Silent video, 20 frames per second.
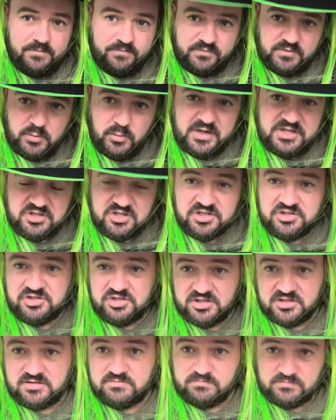which is
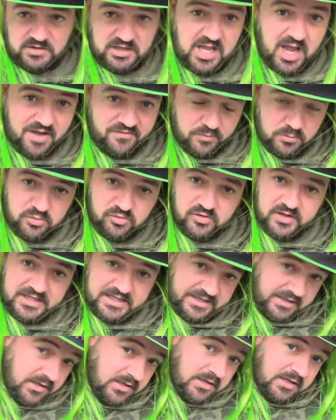just laughable,
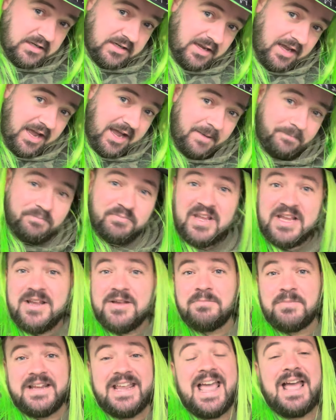really. But
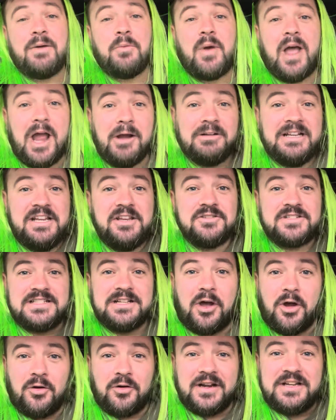yeah, we're only using
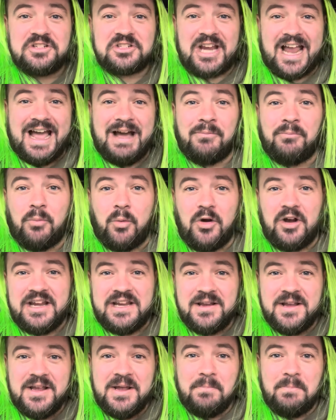orange and
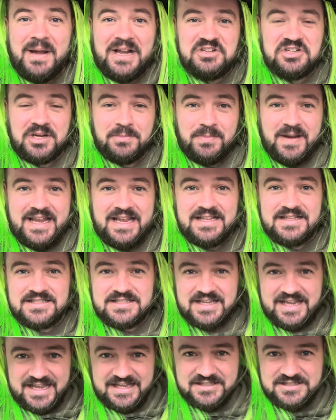white magic
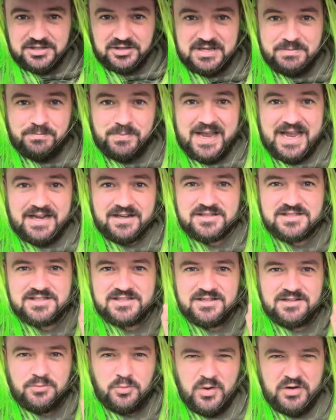beans in solid bags.
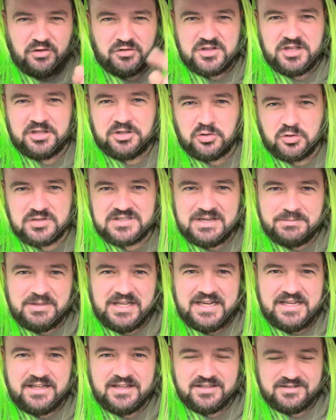We're off to the Doorstep
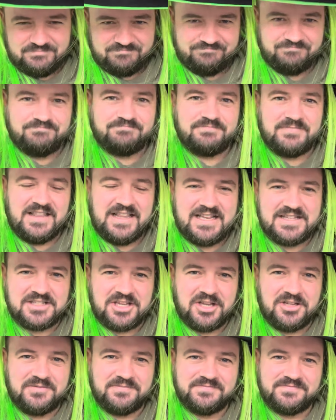Lake. Let's go.